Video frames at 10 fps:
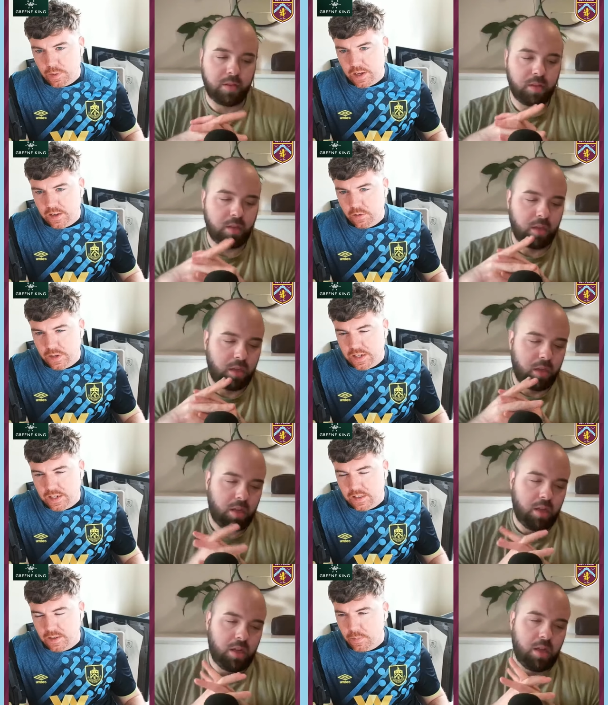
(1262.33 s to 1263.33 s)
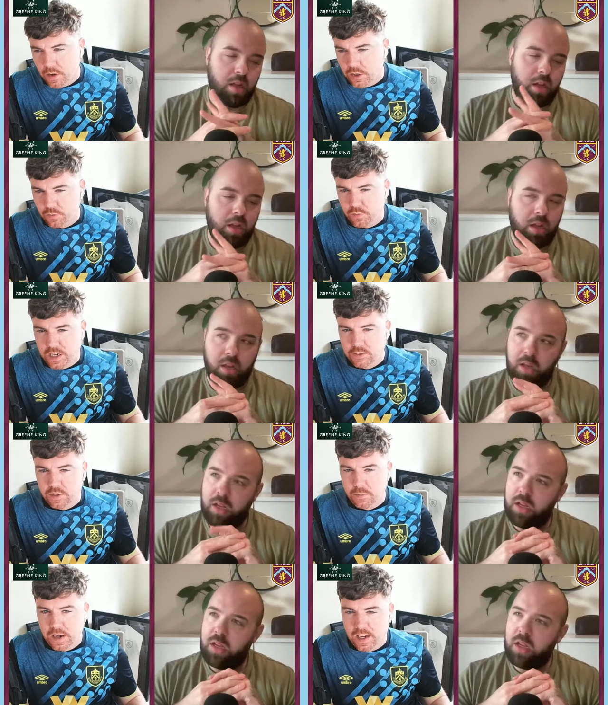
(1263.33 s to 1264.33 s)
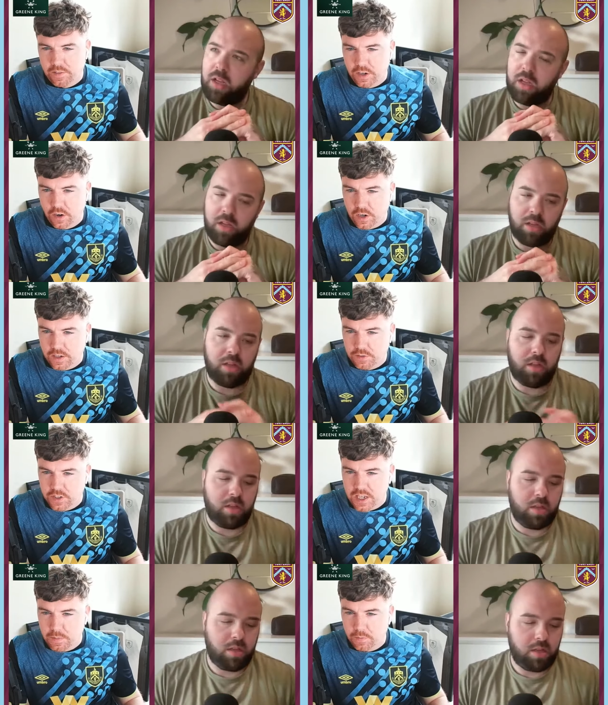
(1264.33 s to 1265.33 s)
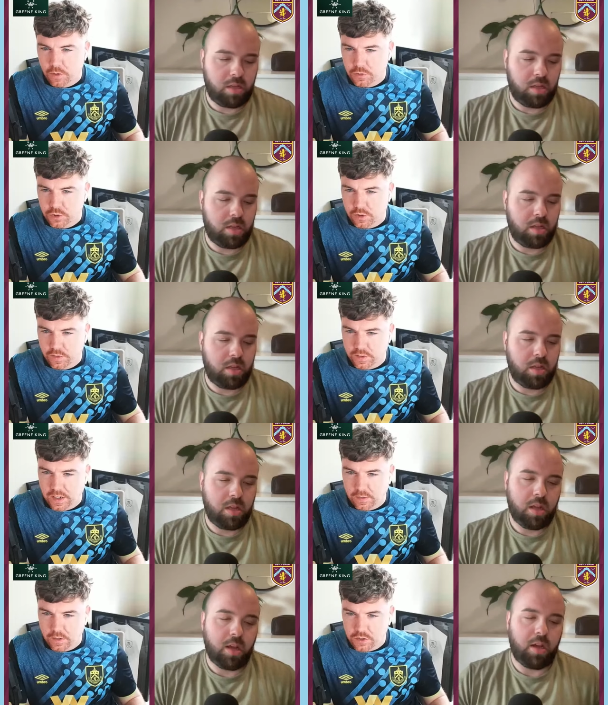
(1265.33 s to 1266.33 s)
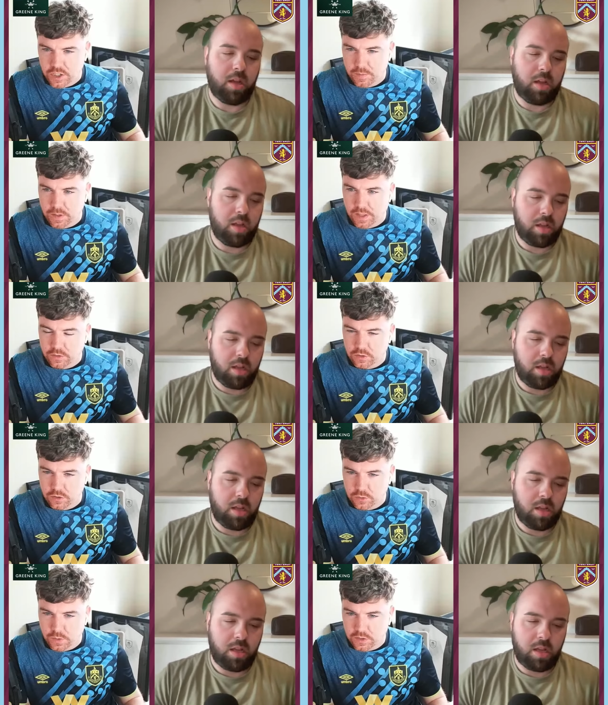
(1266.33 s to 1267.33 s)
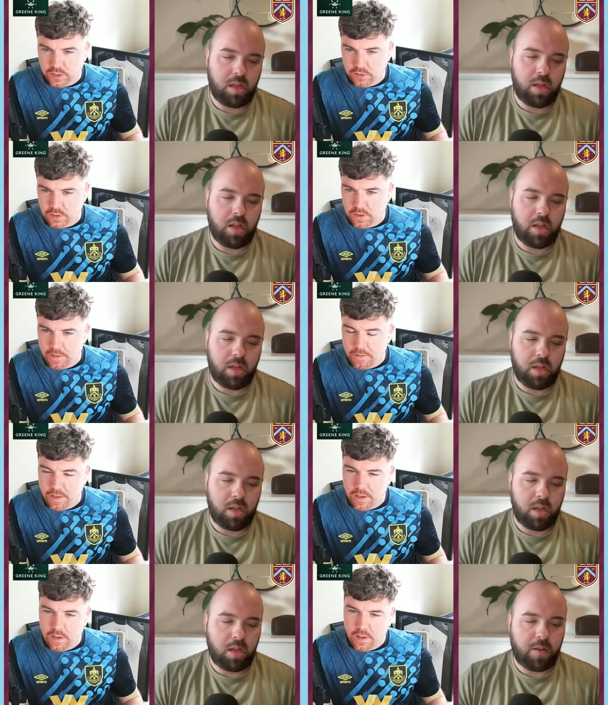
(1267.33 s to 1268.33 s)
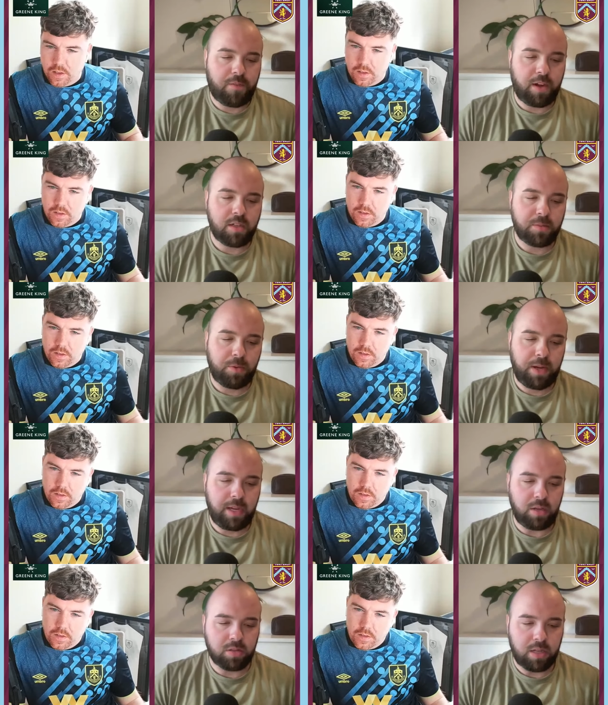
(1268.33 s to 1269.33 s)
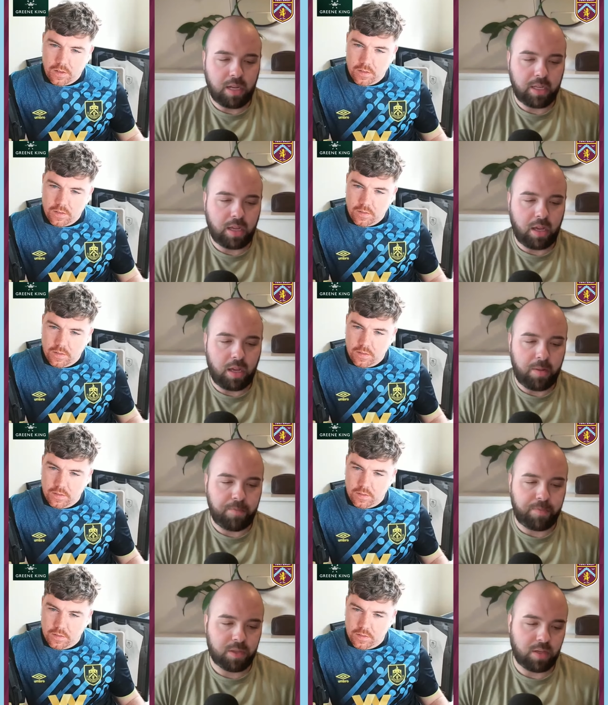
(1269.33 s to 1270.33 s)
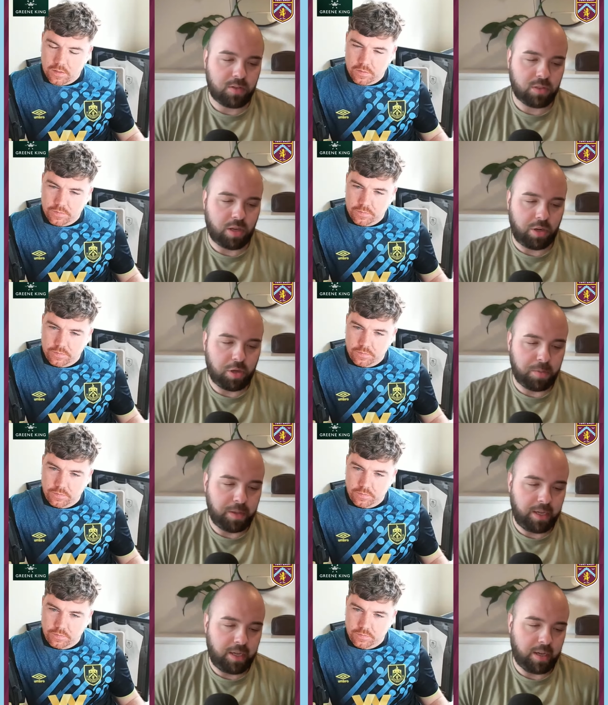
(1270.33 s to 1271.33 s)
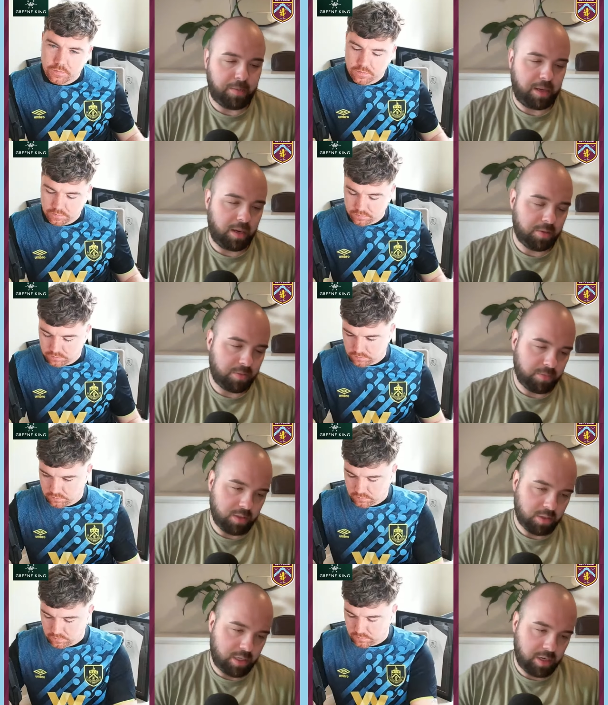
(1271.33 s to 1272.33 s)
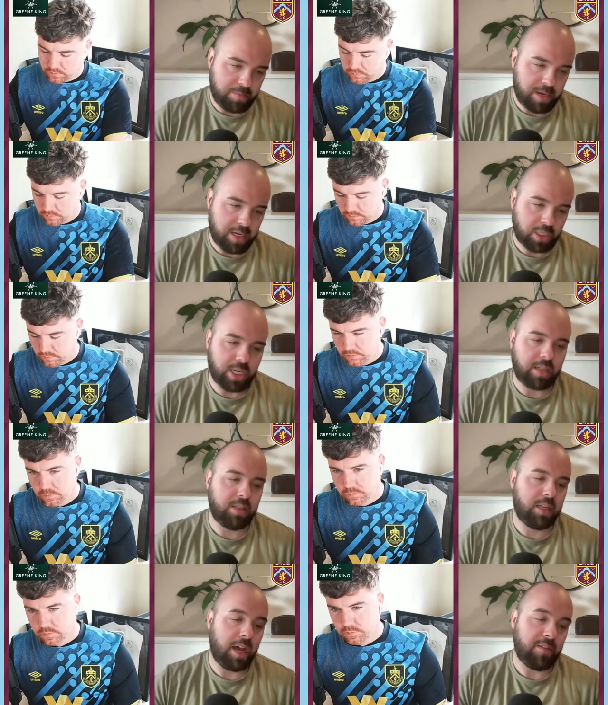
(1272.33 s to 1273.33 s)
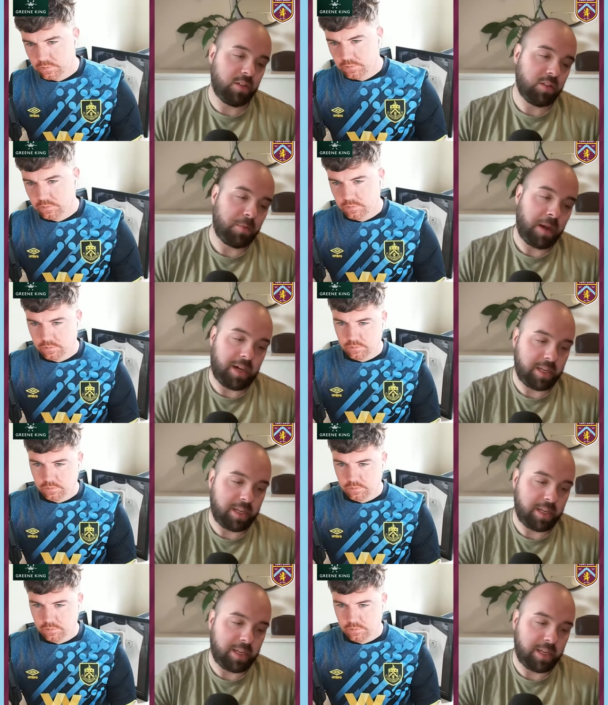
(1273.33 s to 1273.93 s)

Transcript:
Speaker 1: ahead of the weekend? I think Marcus Rashford might have a knock, I've seen, but I'm not sure how legitimate that source was that I saw.
Speaker 2: As far as I'm aware, it looks like, so I just got it up here. I mean, we're looking at Marshall, Evans,